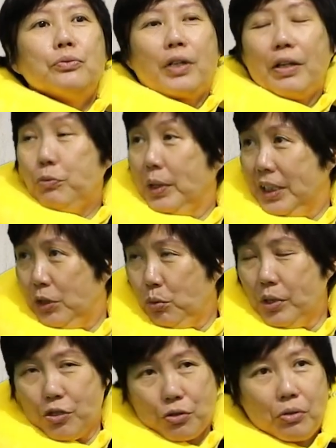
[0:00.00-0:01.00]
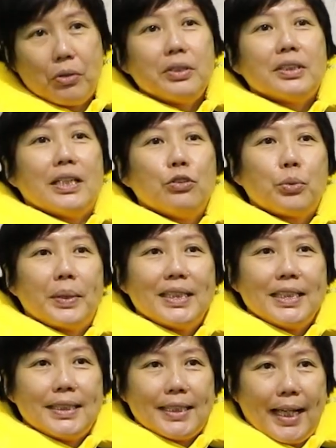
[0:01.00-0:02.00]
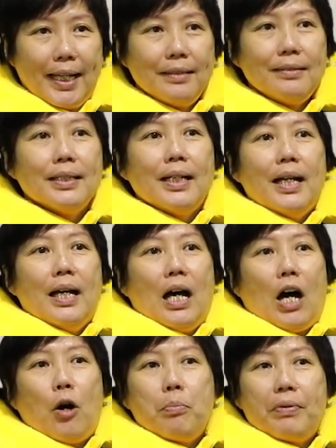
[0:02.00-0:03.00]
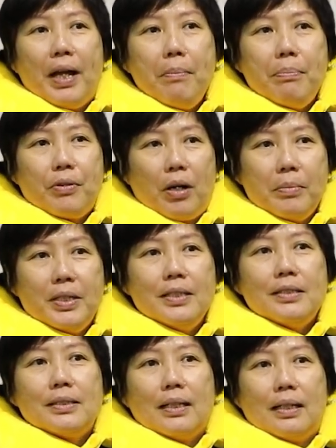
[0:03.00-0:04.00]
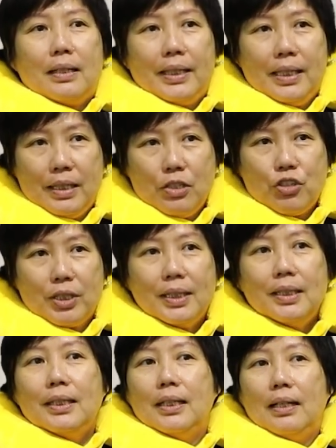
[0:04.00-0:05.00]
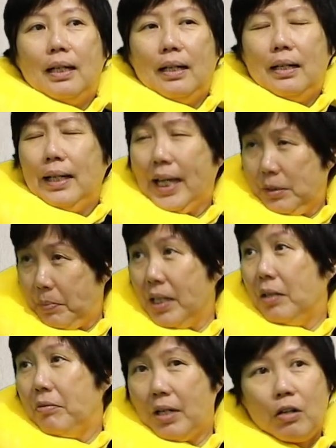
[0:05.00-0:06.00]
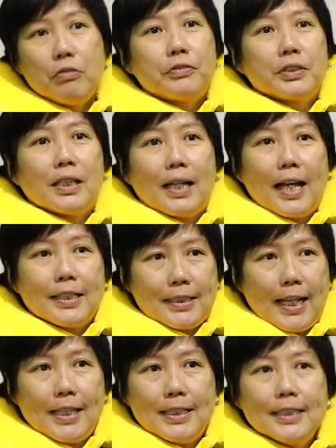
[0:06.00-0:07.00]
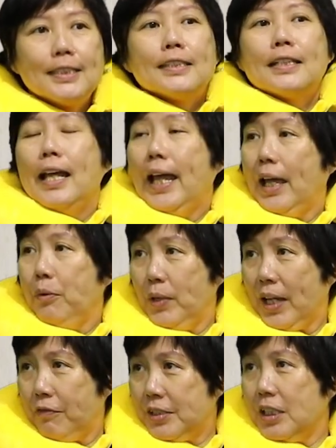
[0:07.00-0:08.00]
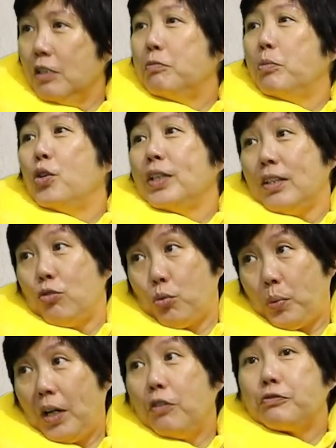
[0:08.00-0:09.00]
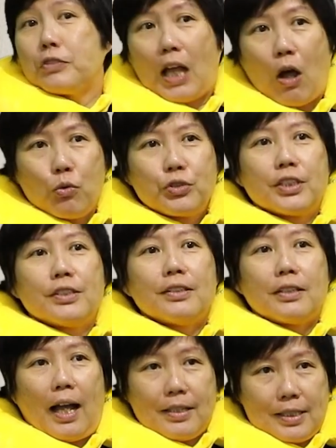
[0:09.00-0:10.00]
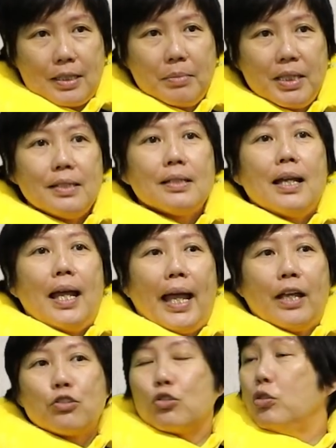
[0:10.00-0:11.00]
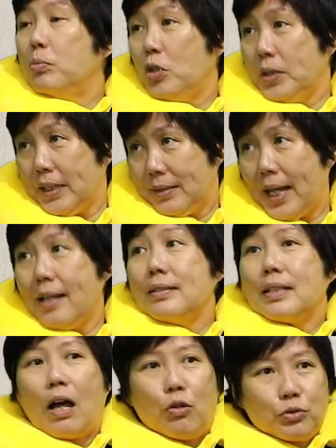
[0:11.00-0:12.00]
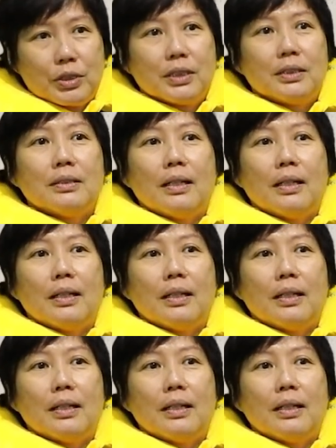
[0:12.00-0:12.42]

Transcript: Rev 22 in short, in 2010. Our brand promise, Energia, has been around for the last 10 years, and we have served more than 12,000 customers and sold more than 10,000